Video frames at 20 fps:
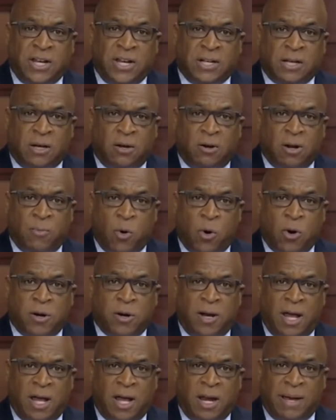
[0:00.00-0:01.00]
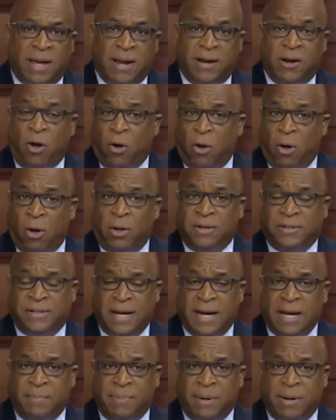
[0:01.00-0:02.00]
Is learning more tonight about an
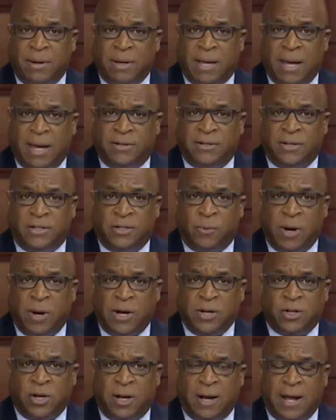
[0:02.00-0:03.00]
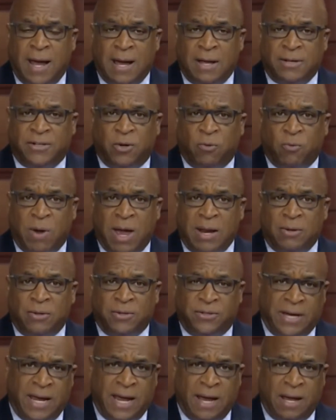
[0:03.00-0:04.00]
all-day barricade situation at a house in
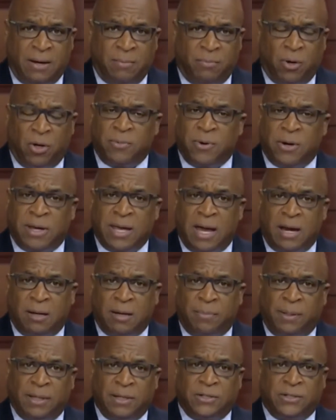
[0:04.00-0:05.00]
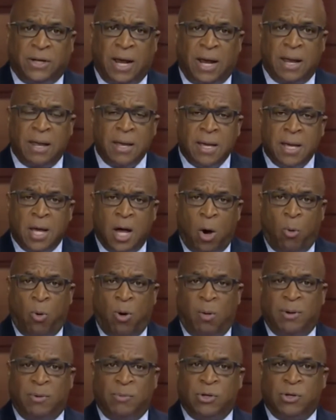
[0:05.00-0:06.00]
Randallstown. Baltimore County police say a
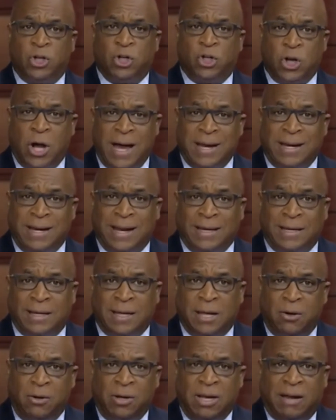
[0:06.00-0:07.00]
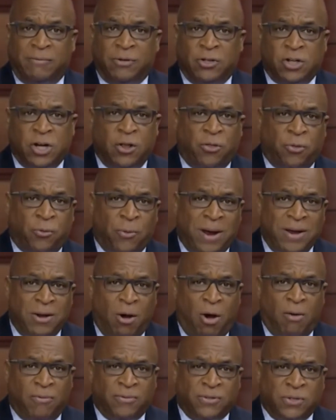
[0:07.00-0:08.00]
woman was shot and killed after she
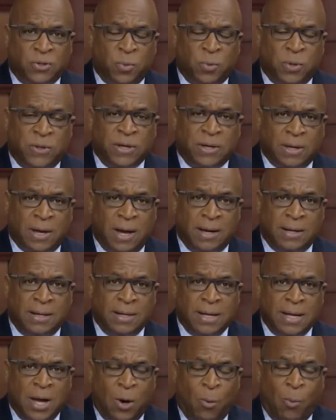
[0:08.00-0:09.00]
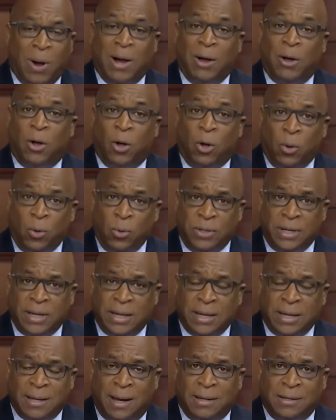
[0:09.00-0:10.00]
threatened officers with a gun while
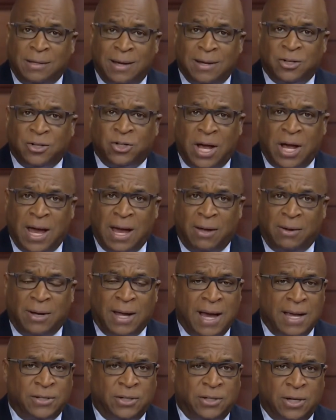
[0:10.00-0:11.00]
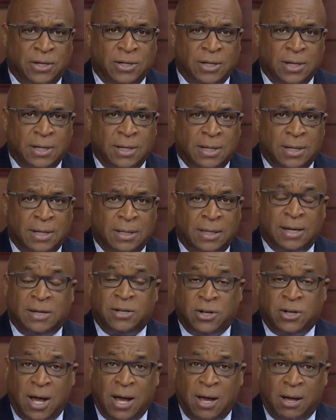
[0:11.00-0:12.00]
holding a young child hostage. That
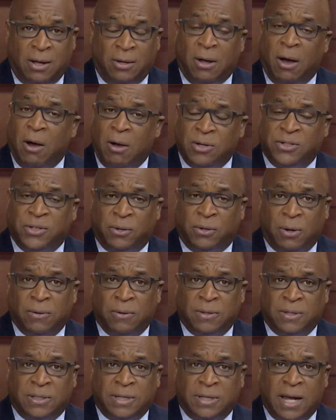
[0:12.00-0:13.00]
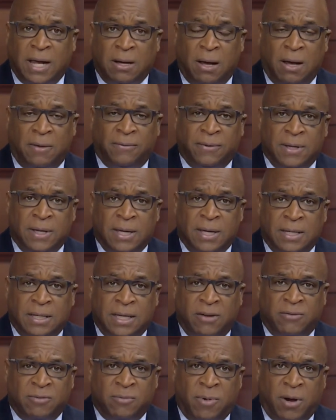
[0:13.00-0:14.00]
child also hurt in the standoff.
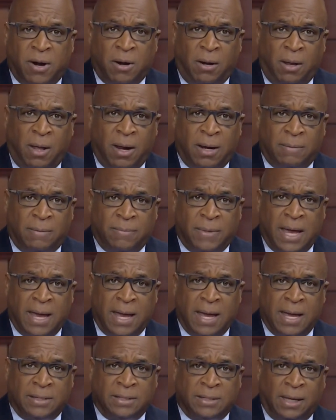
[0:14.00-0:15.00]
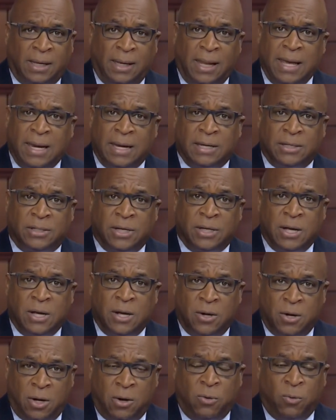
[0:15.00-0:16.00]
Devin Bartolotta has the latest
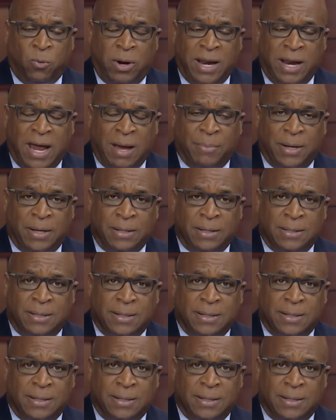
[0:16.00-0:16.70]
on what happened.